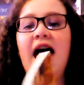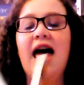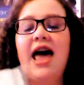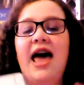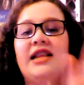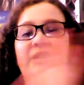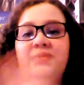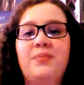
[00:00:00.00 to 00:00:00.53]

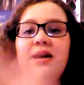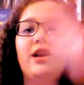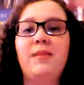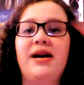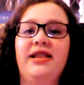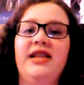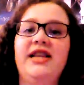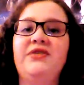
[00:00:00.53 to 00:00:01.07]
it's been on
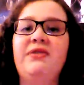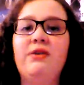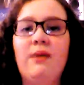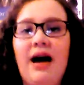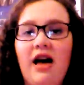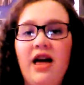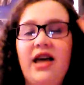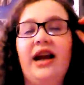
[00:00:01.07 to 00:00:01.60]
my list for a
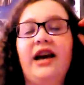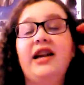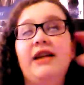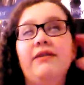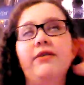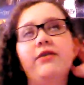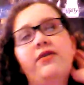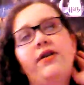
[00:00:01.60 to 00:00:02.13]
while, and I could
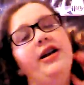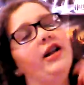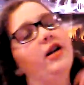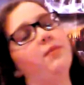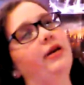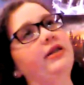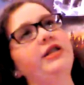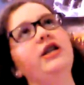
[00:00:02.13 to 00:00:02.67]
never find it
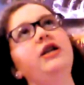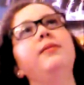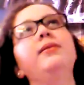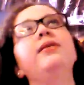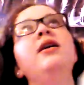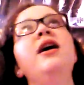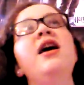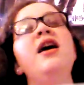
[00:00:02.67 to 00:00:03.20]
at Barnes &
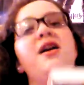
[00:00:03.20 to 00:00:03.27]
Noble.